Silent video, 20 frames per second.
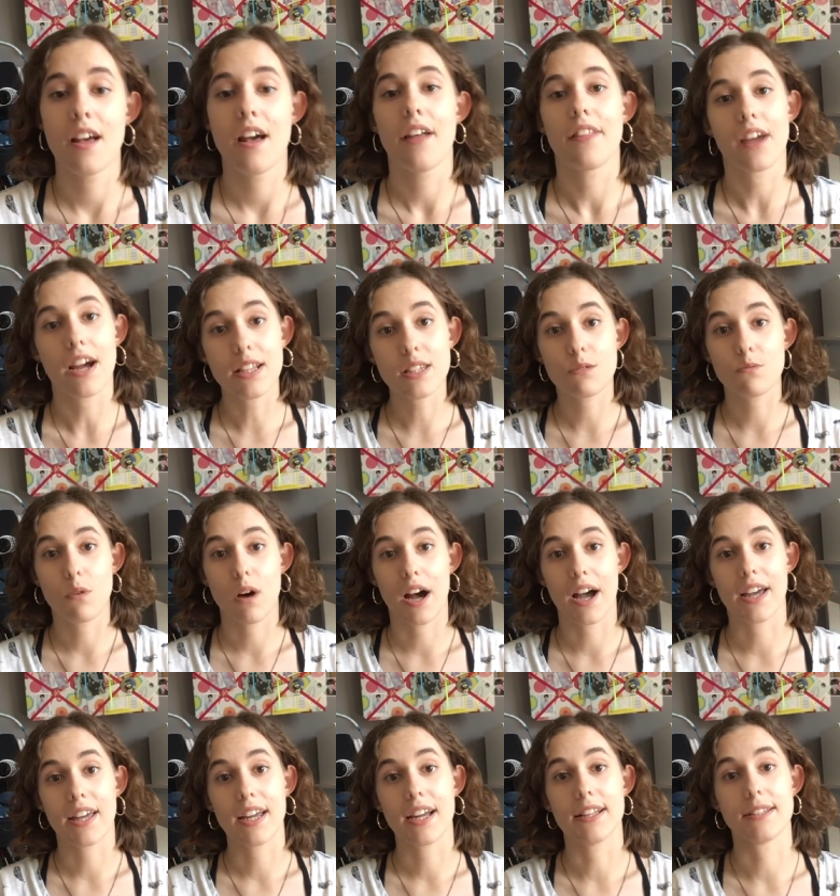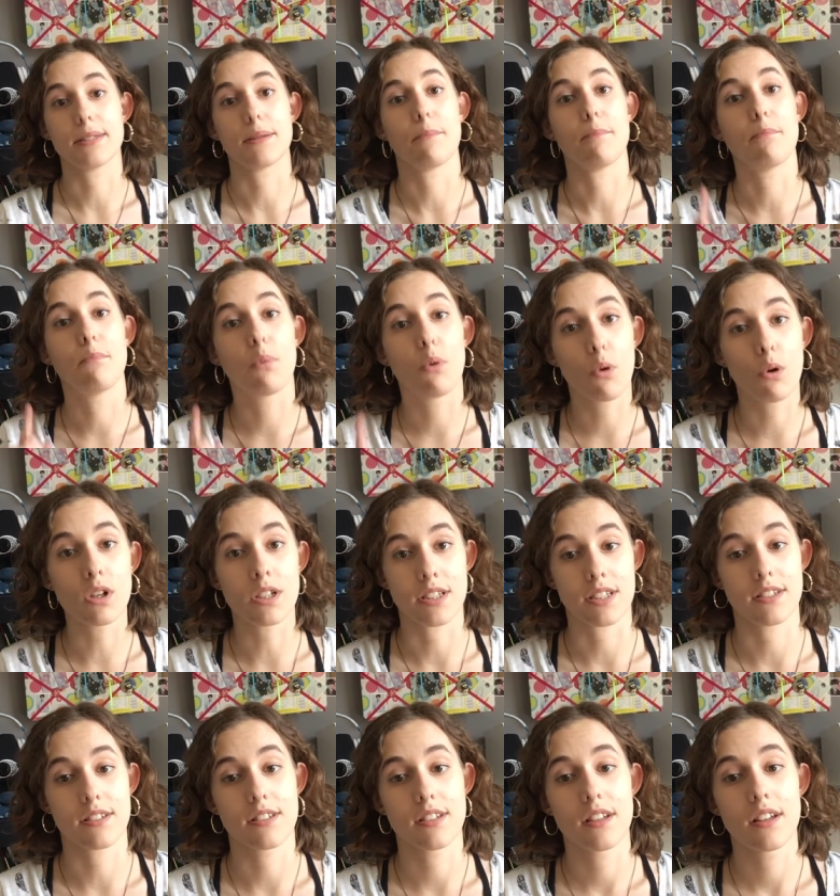That's why it's
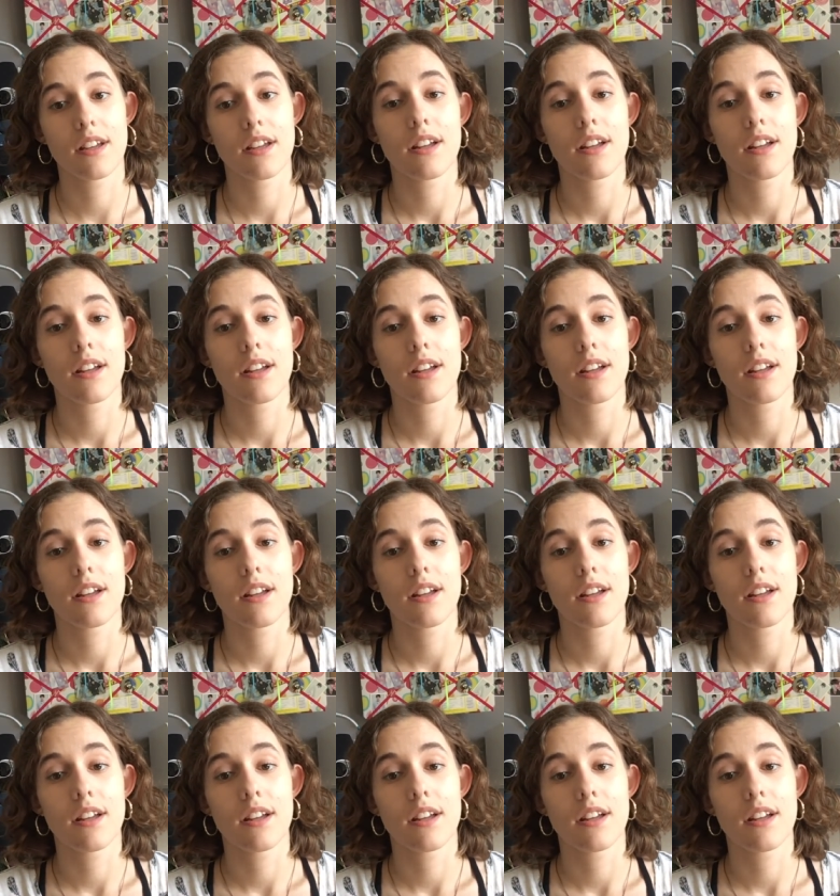important